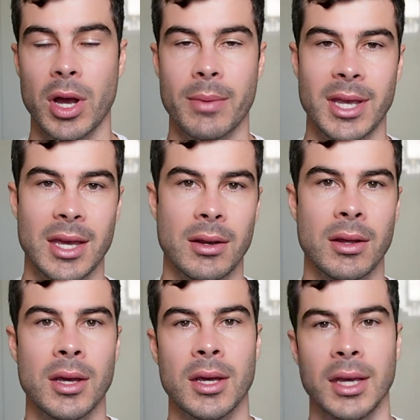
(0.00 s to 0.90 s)
coming in,
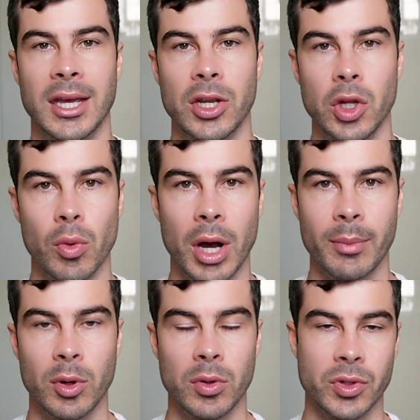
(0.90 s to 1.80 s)
get new
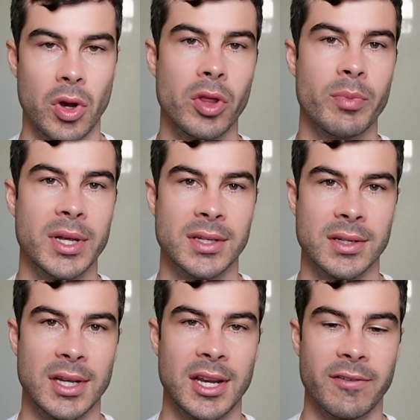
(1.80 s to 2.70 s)
eyeballs on the
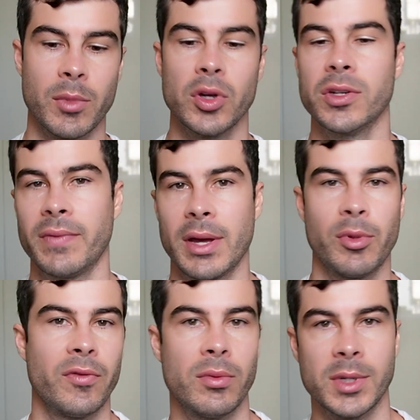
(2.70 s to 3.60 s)
business. And if most of our
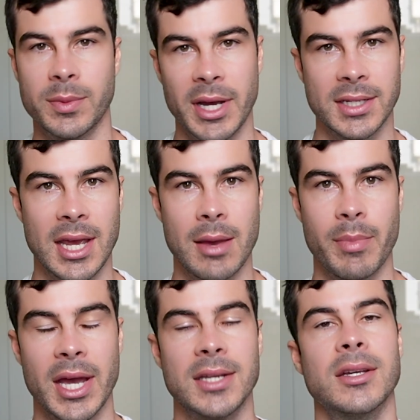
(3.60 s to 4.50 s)
Performance Max
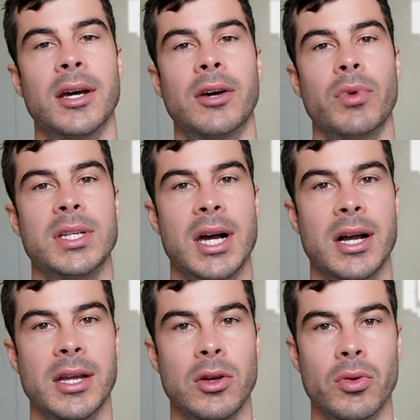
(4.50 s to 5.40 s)
campaigns are
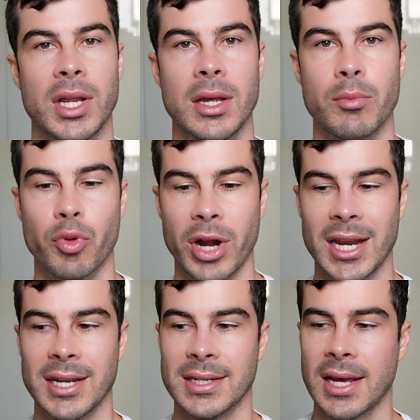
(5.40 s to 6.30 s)
retargeting or hitting
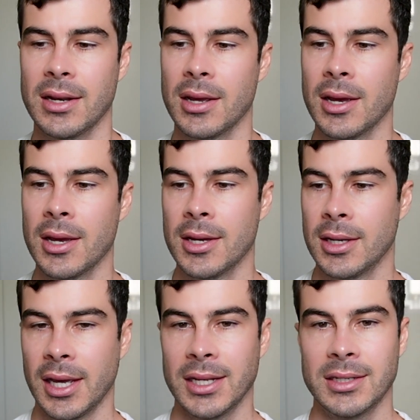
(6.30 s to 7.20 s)
brand intent,
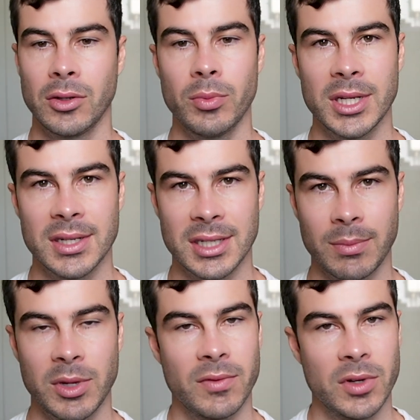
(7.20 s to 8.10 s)
it's a little bit
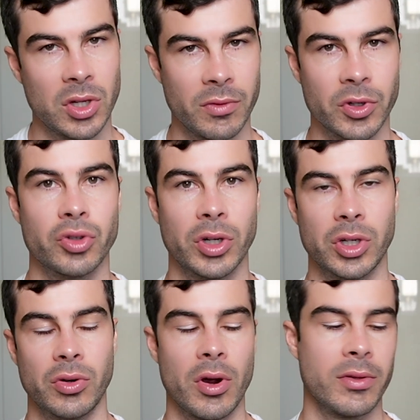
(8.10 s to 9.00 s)
deceptive. It's going to restrict
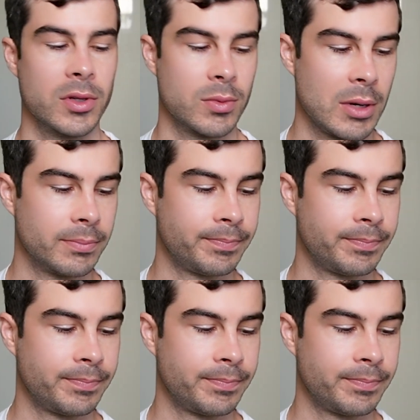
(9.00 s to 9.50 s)
your growth as well.